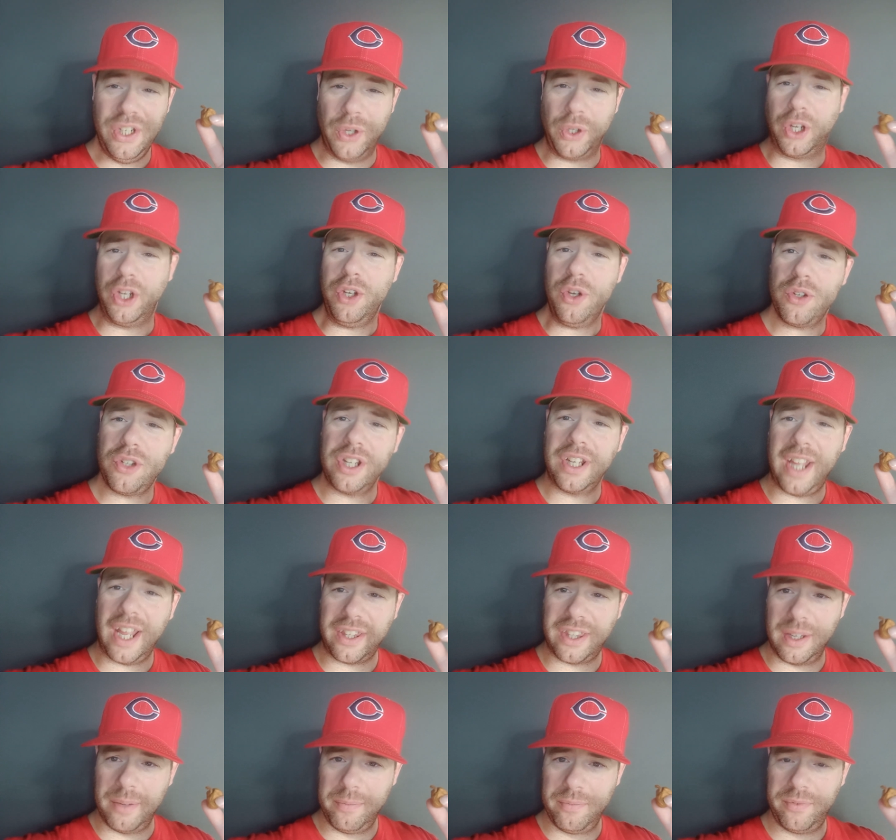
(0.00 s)
you can usually
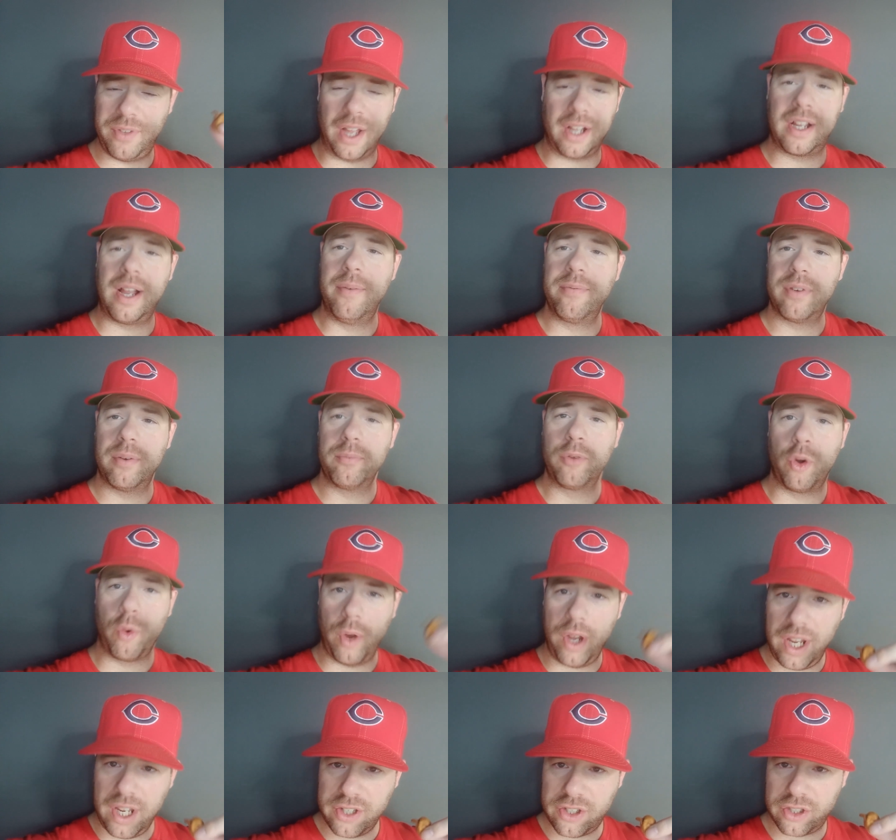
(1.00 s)
get them that come from
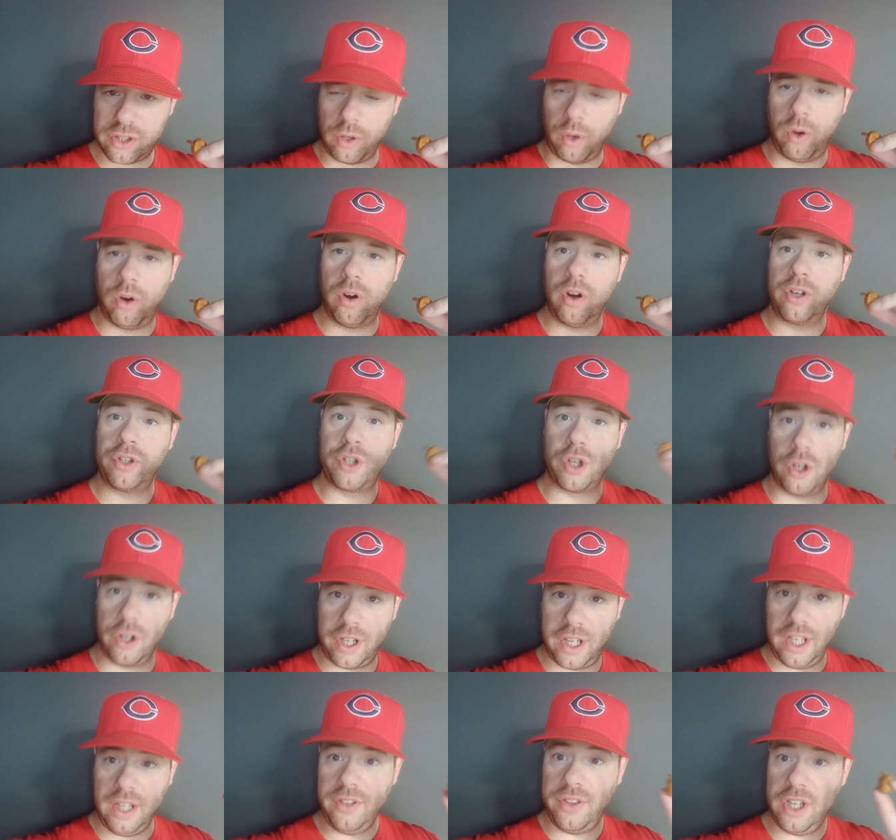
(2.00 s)
Greece or
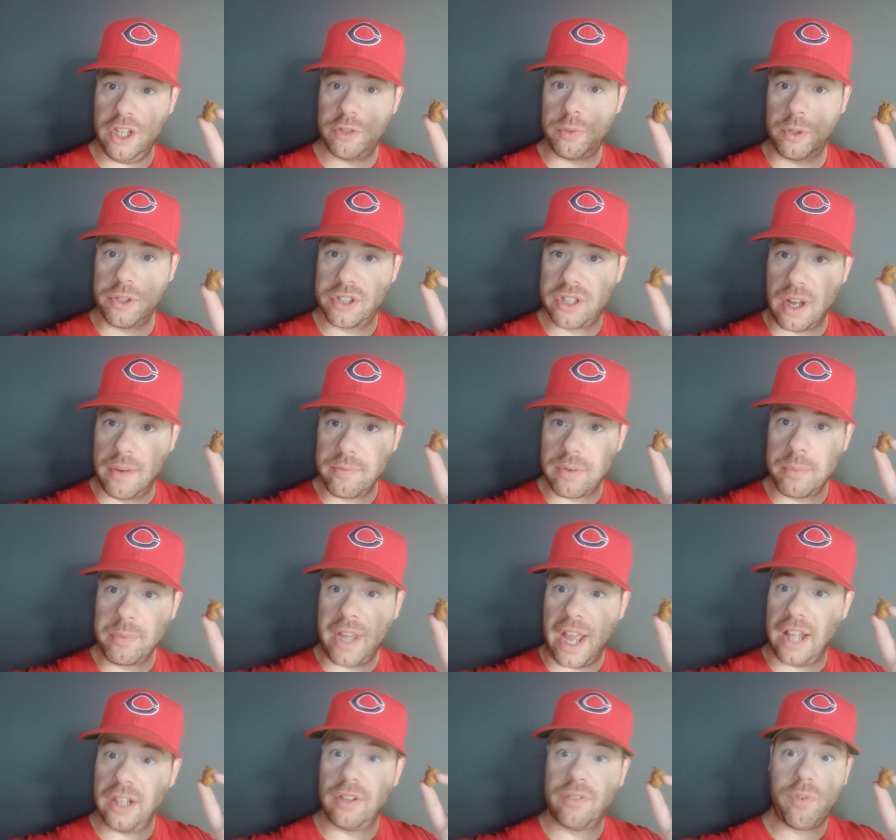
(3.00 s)
Turkey. These ones come from
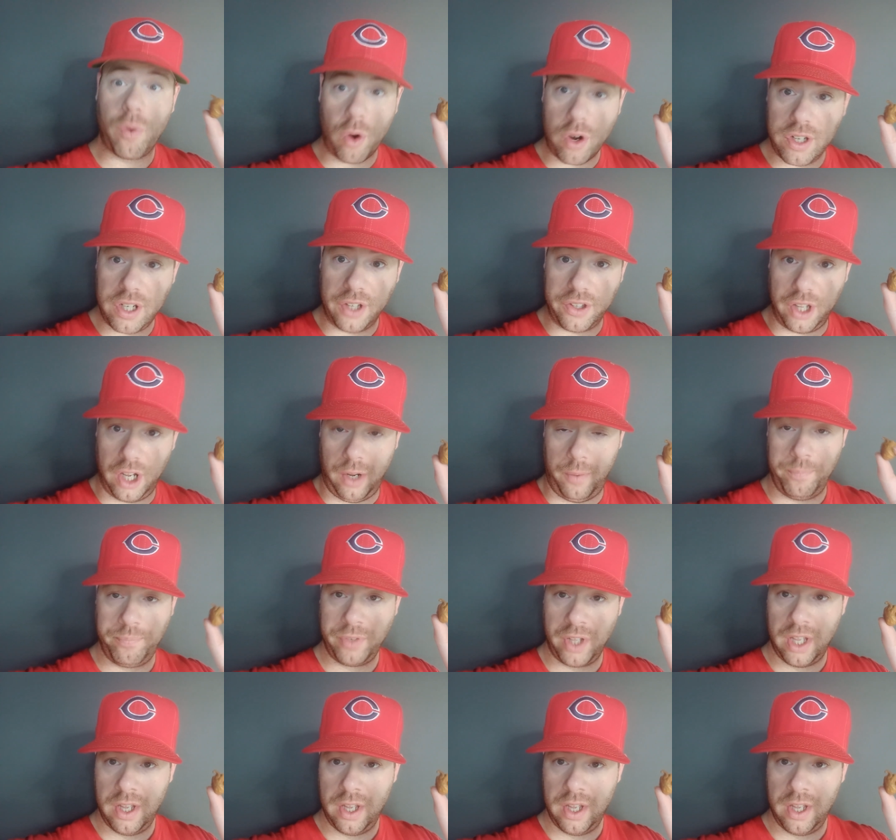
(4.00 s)
California, though.